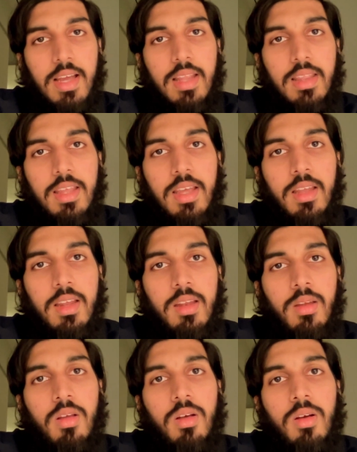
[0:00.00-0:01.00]
and
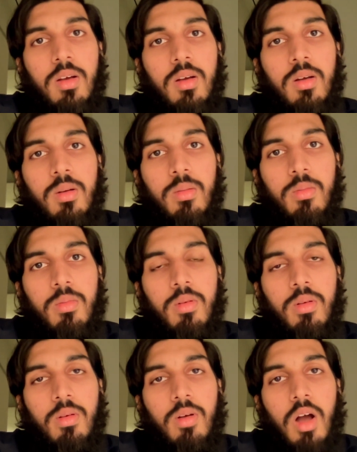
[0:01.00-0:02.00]
then
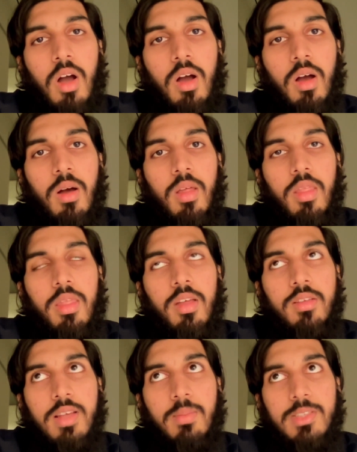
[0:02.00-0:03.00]

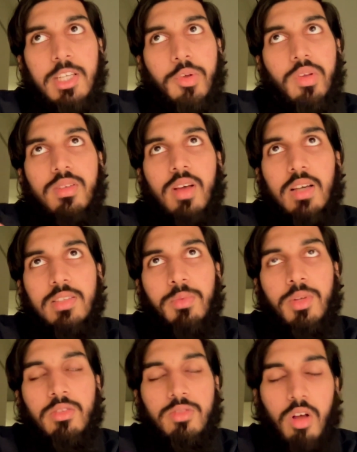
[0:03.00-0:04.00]
the subsequent tasks that
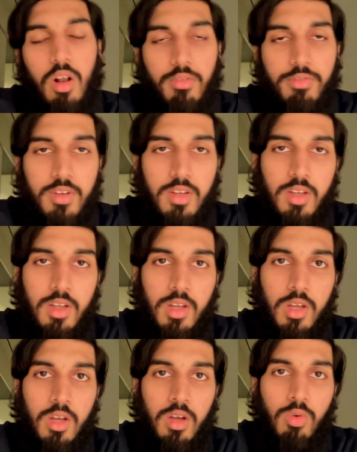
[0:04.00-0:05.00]
we solved
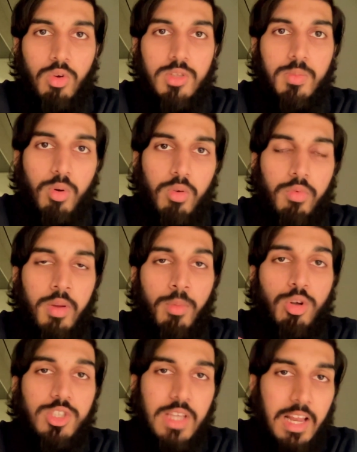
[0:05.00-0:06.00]
were
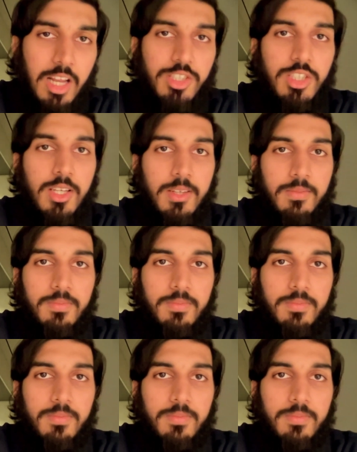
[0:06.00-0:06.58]
more challenging.